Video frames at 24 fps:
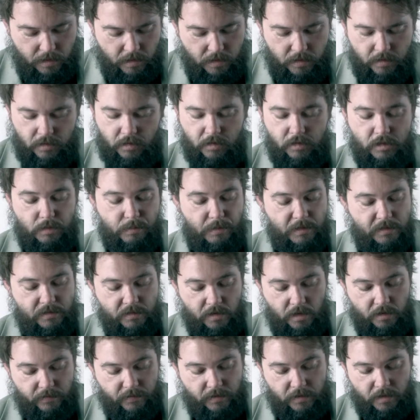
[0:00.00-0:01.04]
The ultimate's
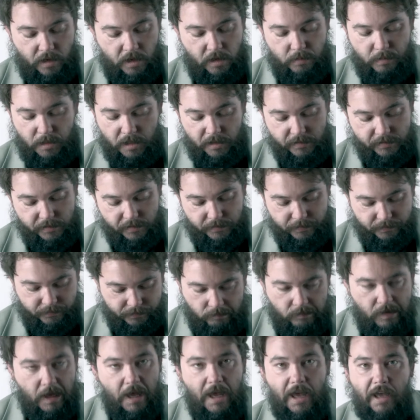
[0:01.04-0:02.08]
not even that amazing.
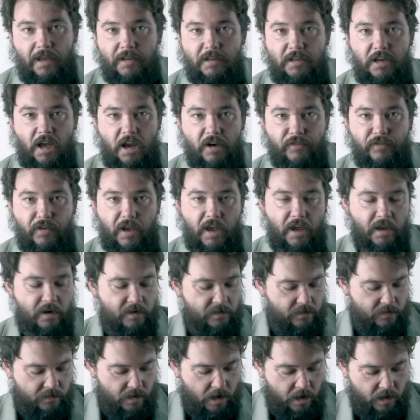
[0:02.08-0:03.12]
Yeah, not a fan.
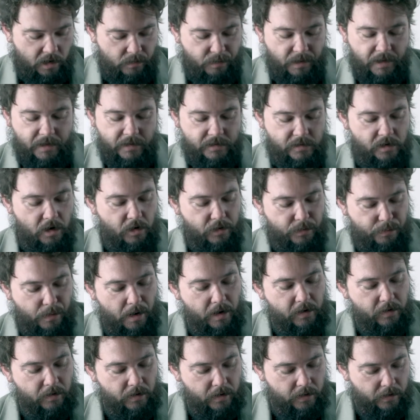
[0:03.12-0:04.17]
Not gonna play these in
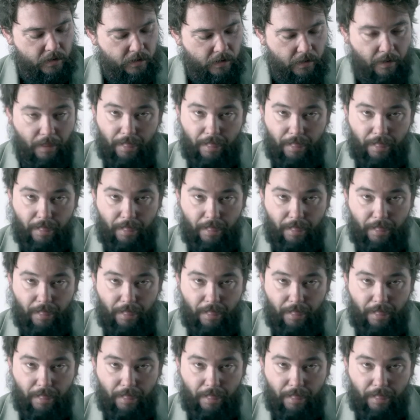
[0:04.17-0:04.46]
Oathbreaker either.